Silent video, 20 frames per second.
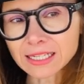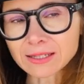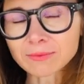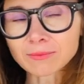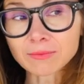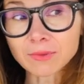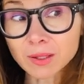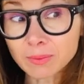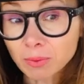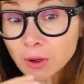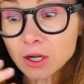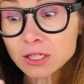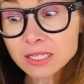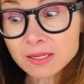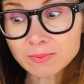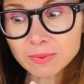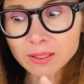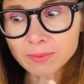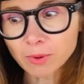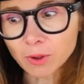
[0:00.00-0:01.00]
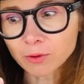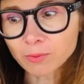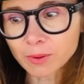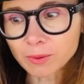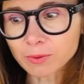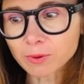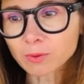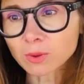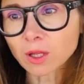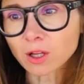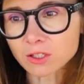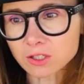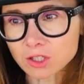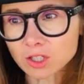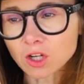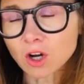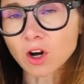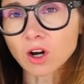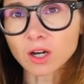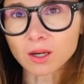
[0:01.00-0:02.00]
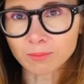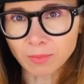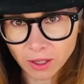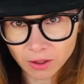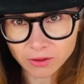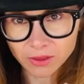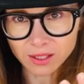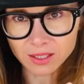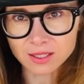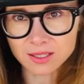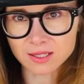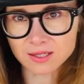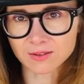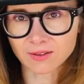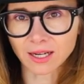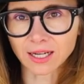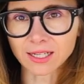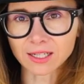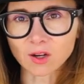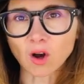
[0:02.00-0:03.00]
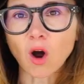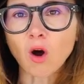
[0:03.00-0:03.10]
and possibly both people will also talk about this, right?